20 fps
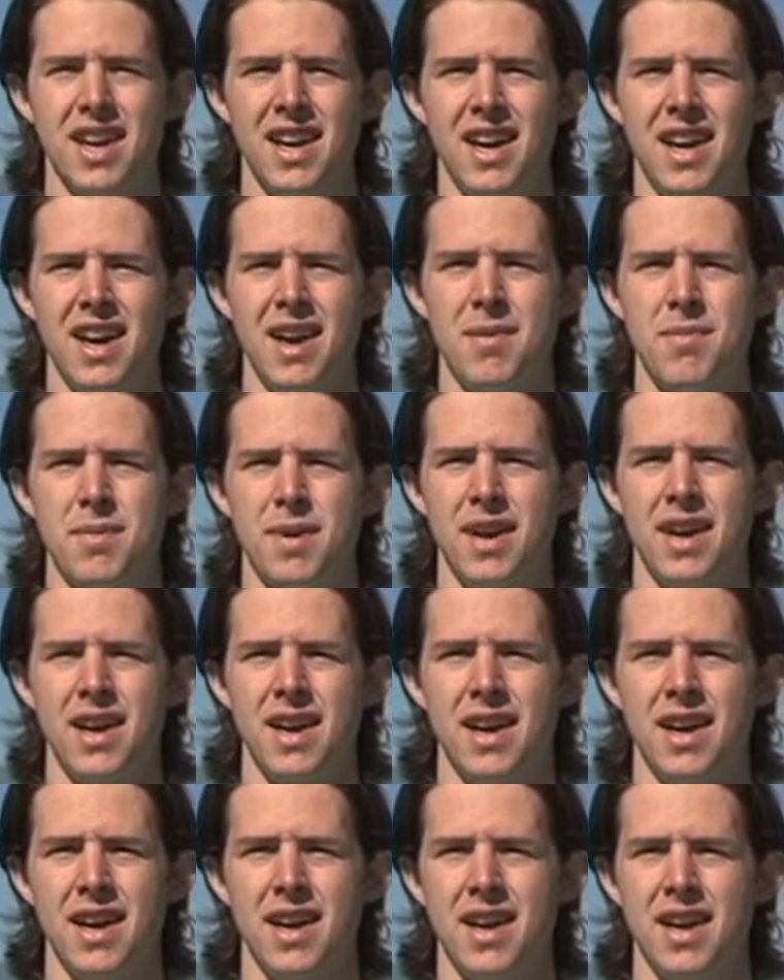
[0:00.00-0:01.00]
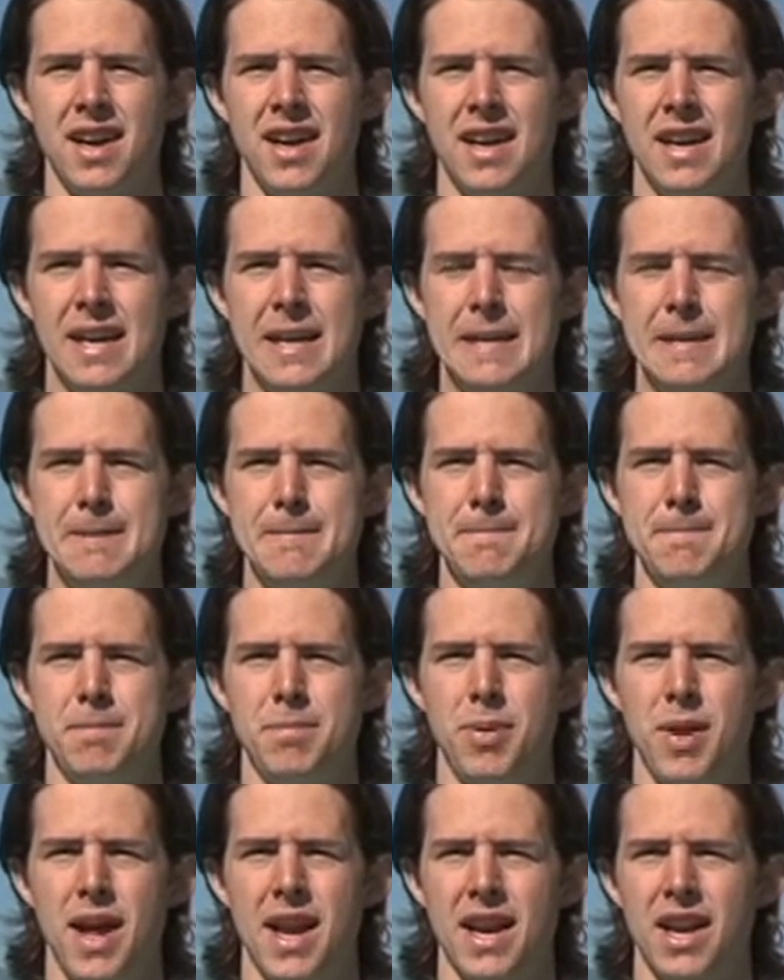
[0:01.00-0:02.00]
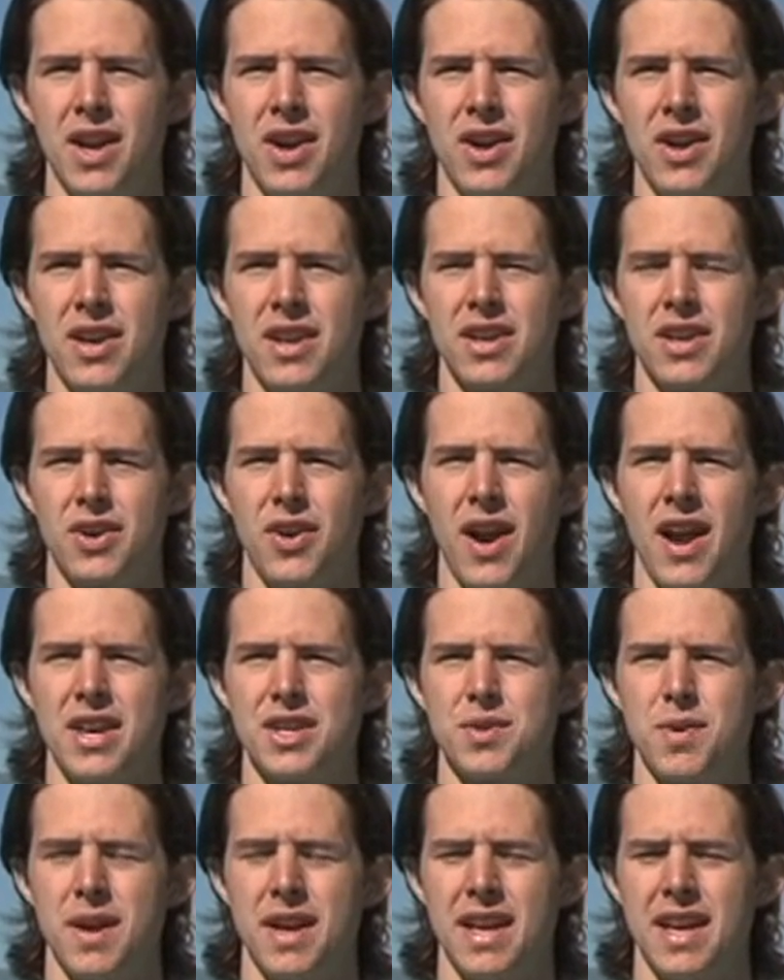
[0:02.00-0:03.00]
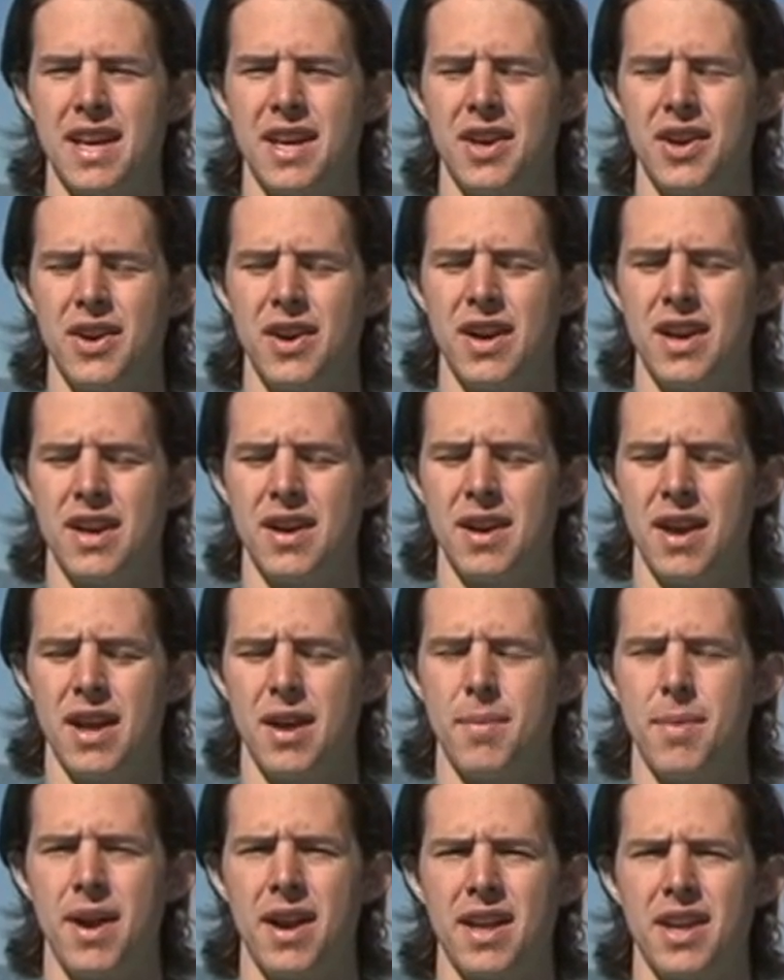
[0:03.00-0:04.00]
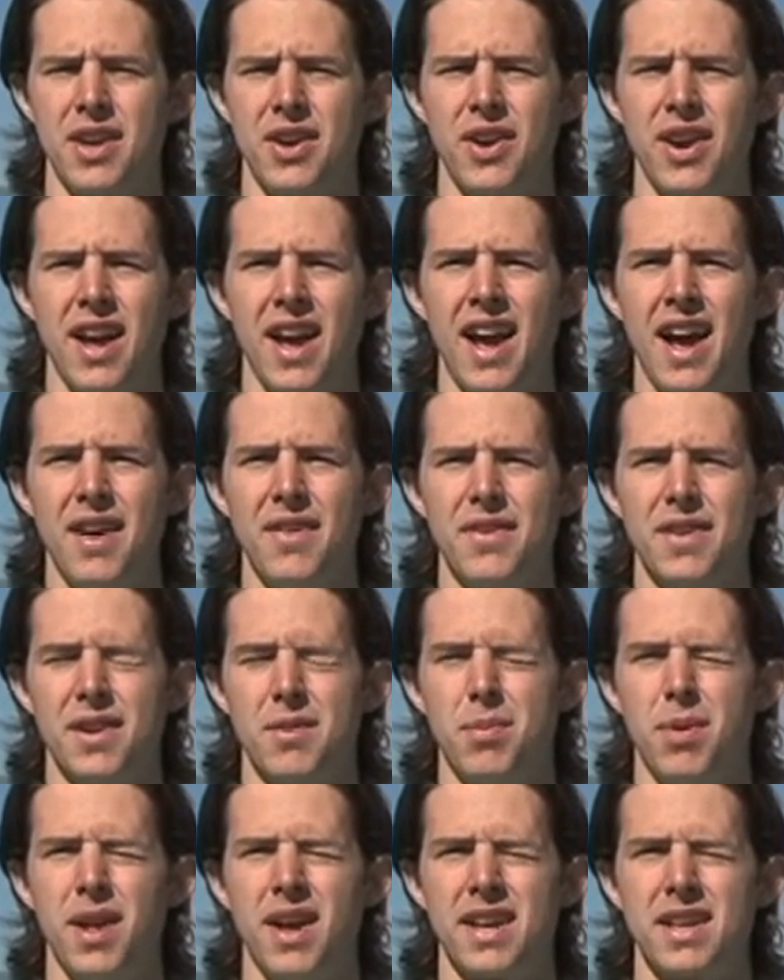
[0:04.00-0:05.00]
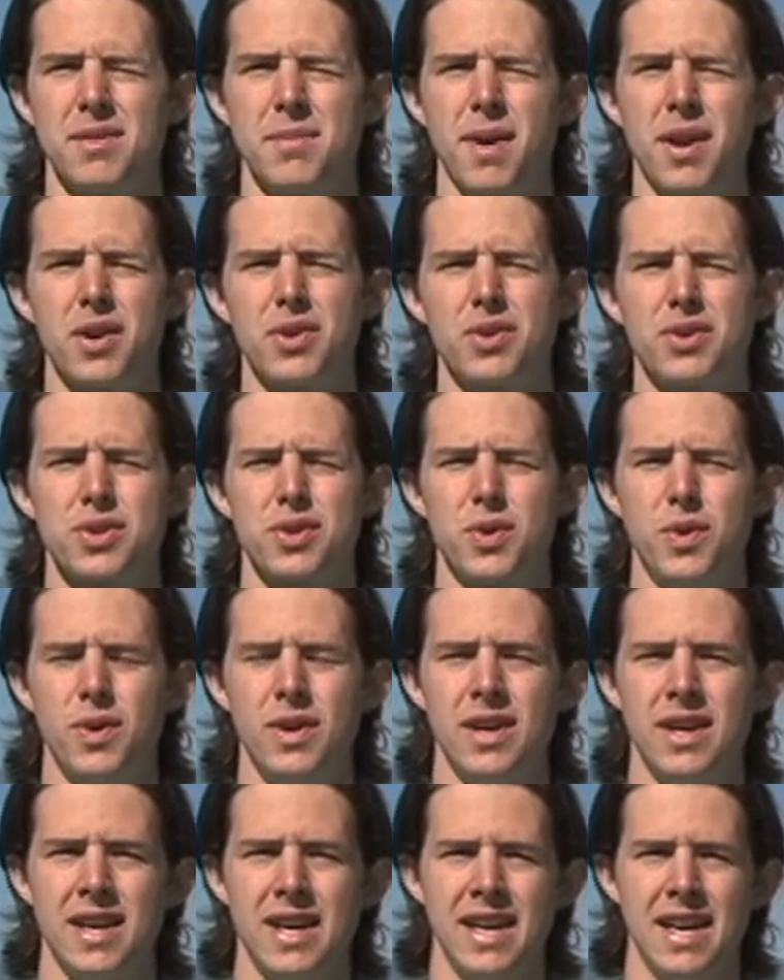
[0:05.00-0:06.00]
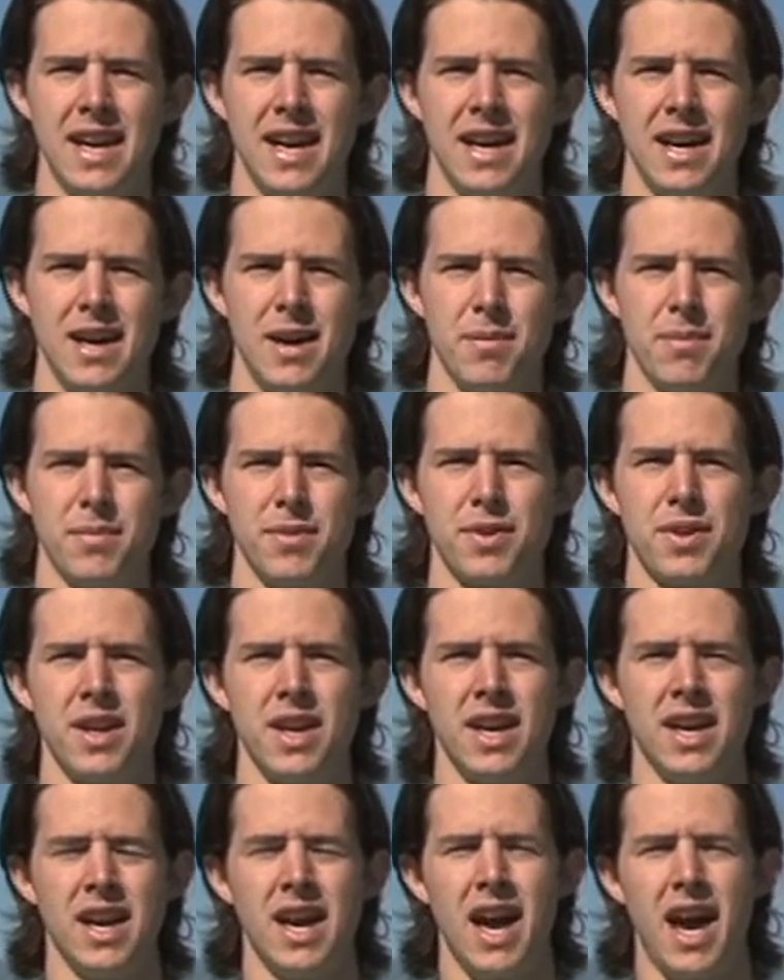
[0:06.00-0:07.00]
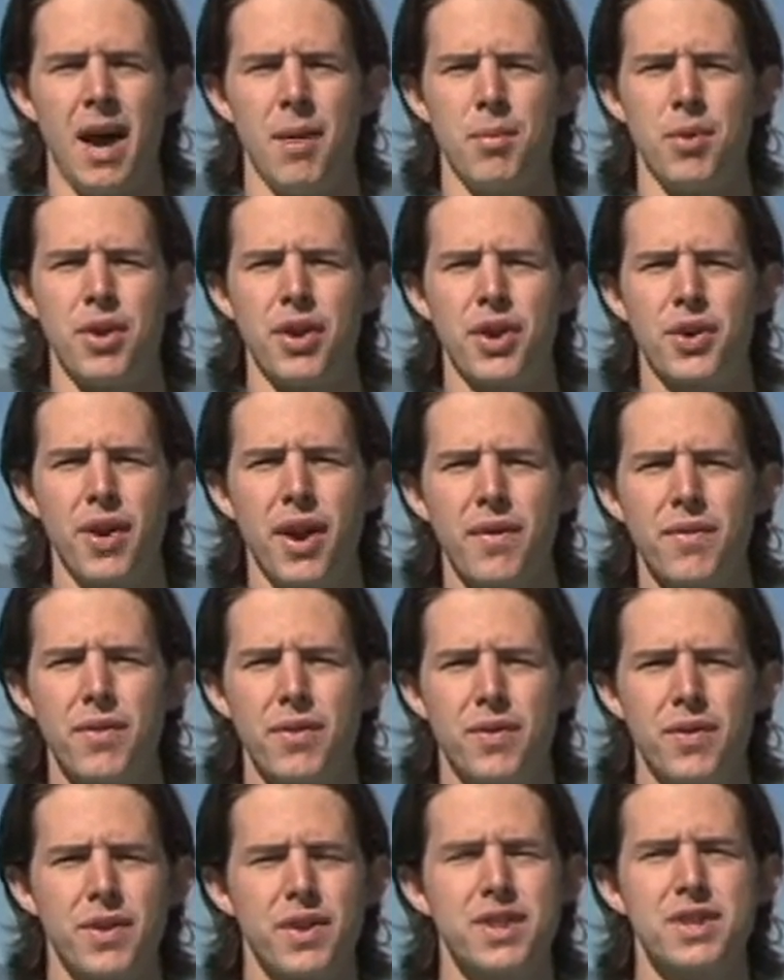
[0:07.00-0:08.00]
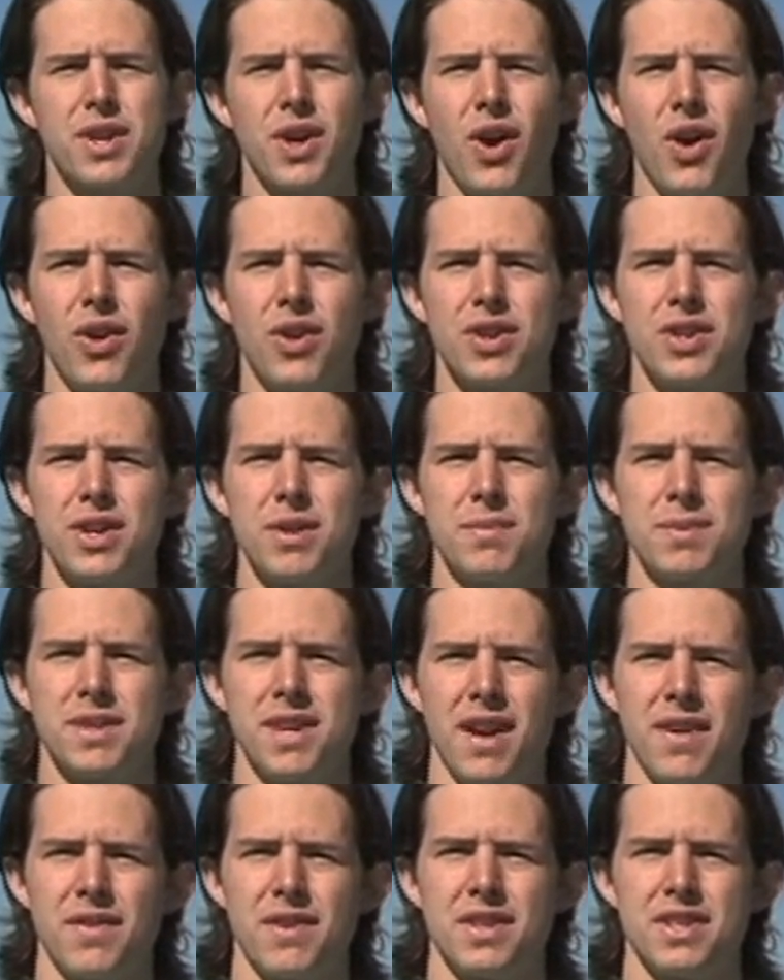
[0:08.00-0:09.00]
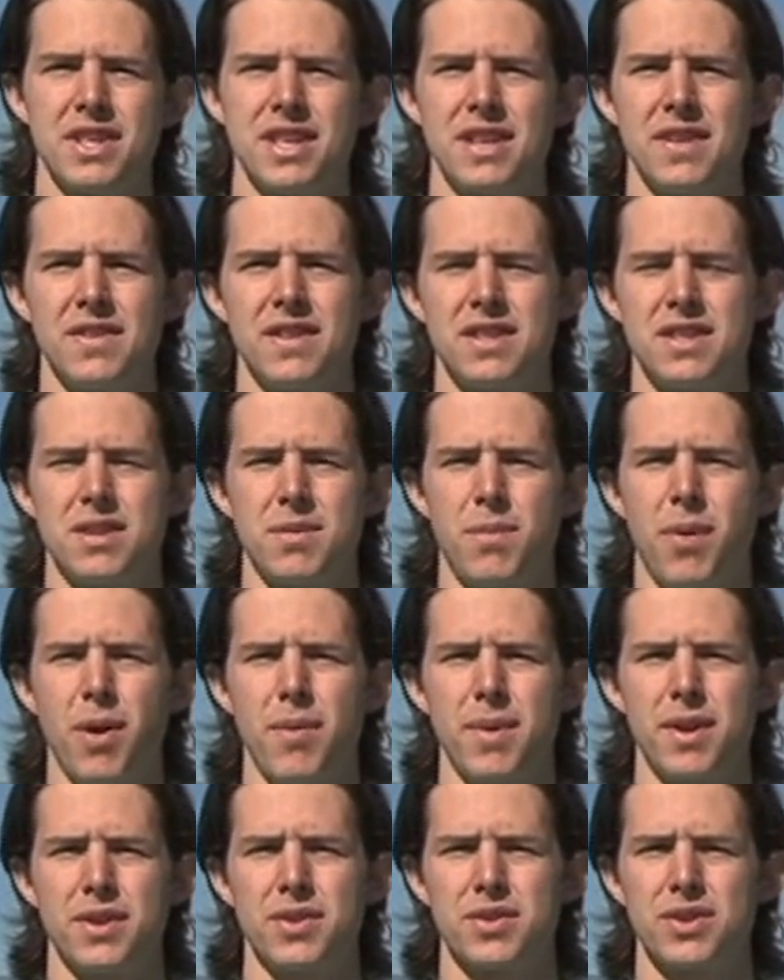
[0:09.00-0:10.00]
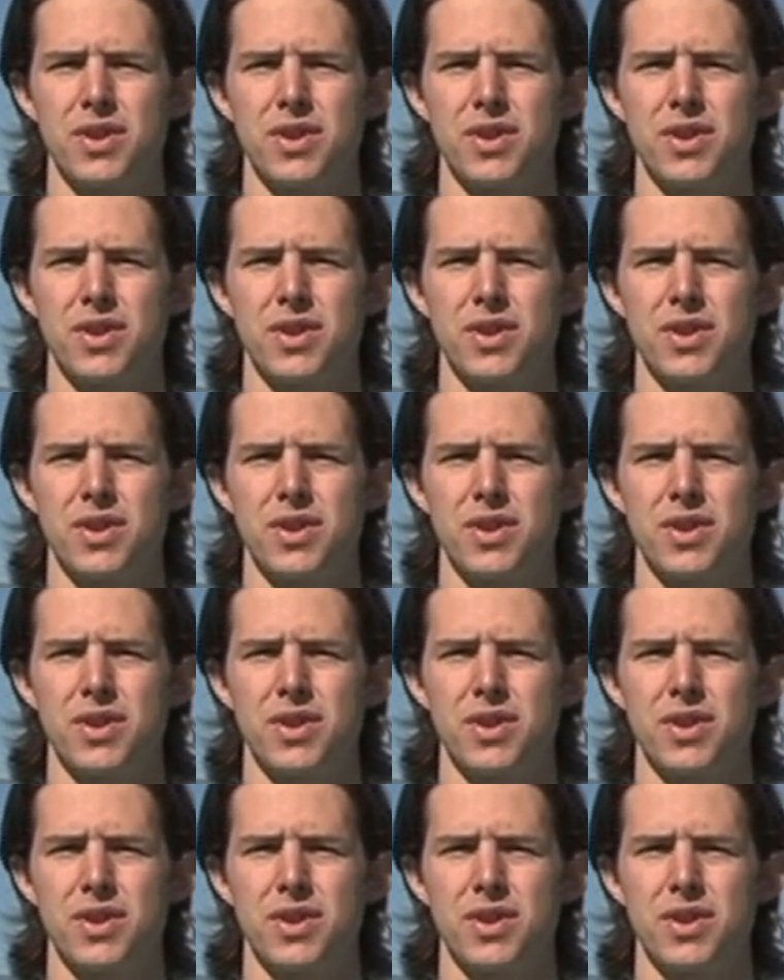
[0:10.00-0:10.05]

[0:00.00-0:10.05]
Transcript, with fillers: I'm uh, planning on graduating here in, a, in about a year and a half and applying to medical school. Um, I'm really grateful for the scholarships that I've received, these departmental